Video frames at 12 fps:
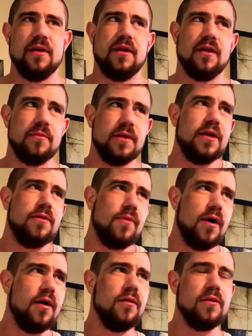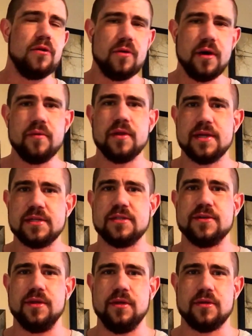And I'm like, well, no, I realize
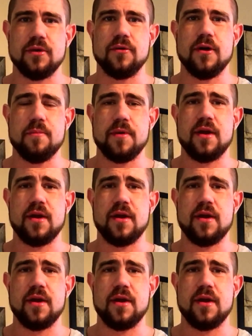it's only a donut,